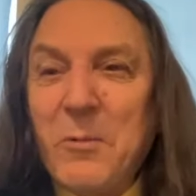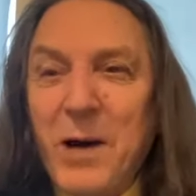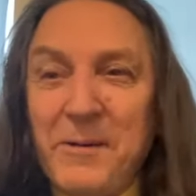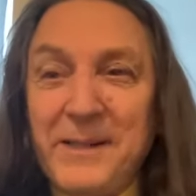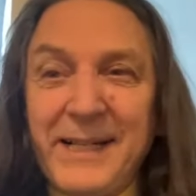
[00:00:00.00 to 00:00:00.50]

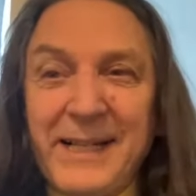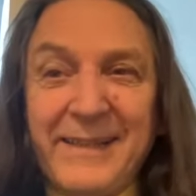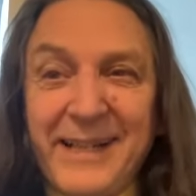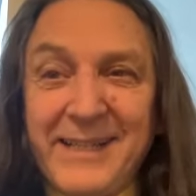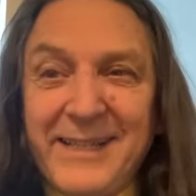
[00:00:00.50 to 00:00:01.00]
Well,
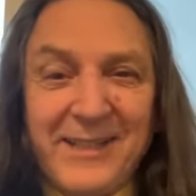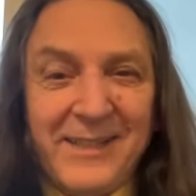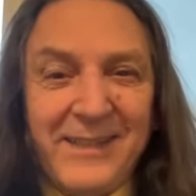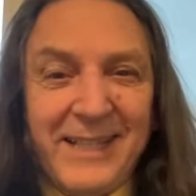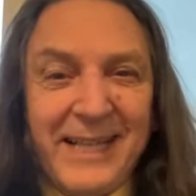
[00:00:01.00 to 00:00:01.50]

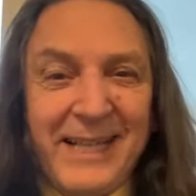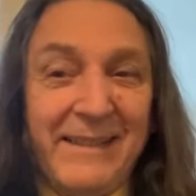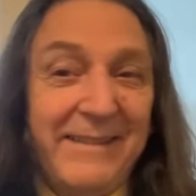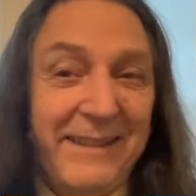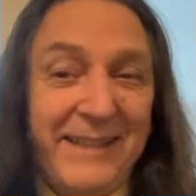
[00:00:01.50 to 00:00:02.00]
until
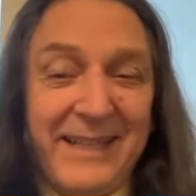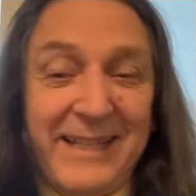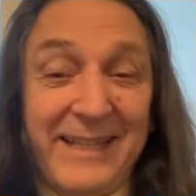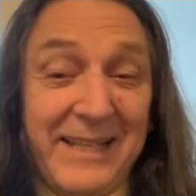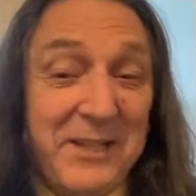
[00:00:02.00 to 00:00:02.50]

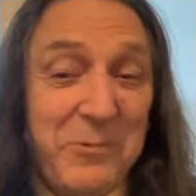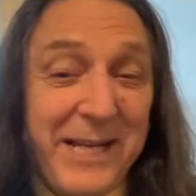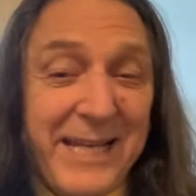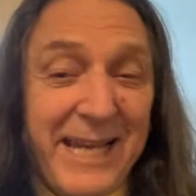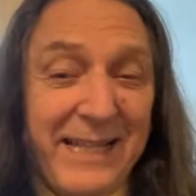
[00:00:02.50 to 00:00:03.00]
this
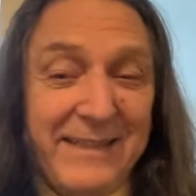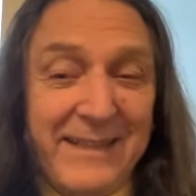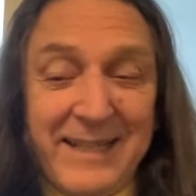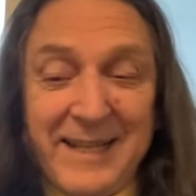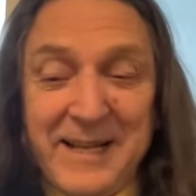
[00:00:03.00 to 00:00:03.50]

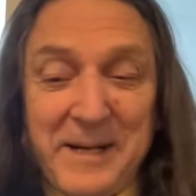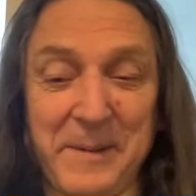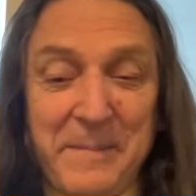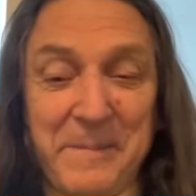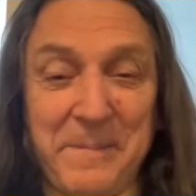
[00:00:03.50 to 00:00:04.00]
weekend,
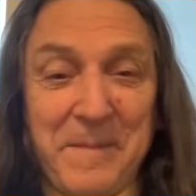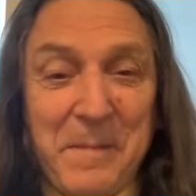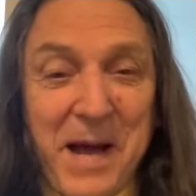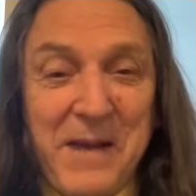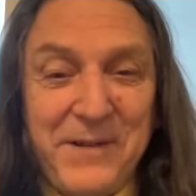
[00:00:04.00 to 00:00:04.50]

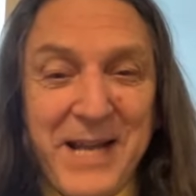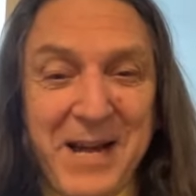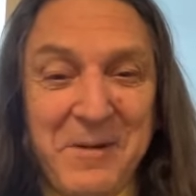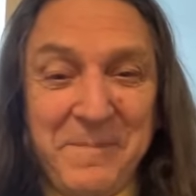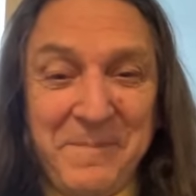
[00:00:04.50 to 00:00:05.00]
bye for
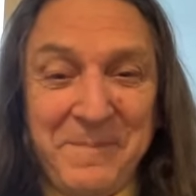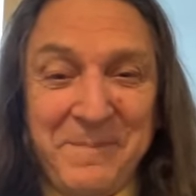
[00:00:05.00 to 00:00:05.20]
now.